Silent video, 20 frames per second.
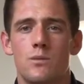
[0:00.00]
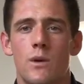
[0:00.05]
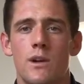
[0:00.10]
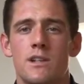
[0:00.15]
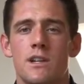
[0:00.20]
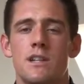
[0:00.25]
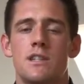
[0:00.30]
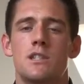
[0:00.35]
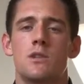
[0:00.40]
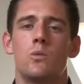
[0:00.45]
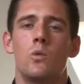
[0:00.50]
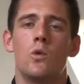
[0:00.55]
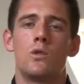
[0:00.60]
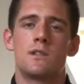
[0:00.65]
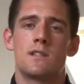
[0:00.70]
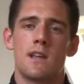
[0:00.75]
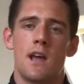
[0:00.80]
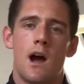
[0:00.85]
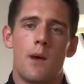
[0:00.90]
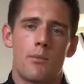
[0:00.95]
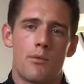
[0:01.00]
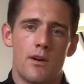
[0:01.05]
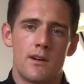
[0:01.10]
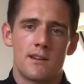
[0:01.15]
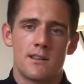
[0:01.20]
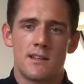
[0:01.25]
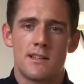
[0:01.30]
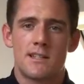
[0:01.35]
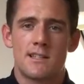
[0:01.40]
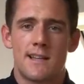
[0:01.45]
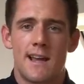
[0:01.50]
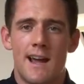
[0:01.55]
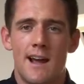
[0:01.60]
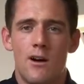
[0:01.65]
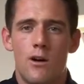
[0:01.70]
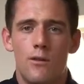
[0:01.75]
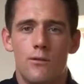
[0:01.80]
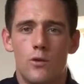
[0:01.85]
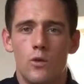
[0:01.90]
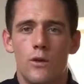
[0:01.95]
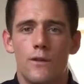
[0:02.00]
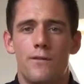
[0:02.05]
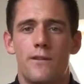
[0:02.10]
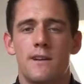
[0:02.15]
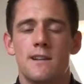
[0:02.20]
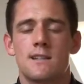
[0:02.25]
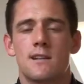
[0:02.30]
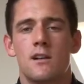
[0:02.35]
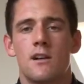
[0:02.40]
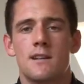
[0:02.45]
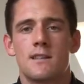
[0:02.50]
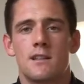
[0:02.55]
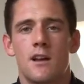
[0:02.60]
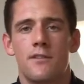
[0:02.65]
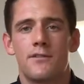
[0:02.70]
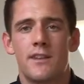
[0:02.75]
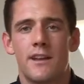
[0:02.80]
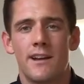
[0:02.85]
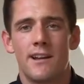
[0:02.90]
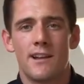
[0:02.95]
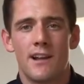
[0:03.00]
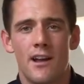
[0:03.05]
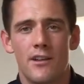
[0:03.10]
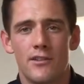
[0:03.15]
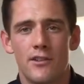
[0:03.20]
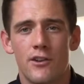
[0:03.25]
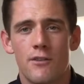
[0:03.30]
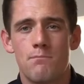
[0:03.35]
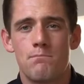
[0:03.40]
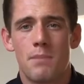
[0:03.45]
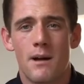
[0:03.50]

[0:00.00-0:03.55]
which is towards the upper end of the scale of all the fitness classes that I've done in London,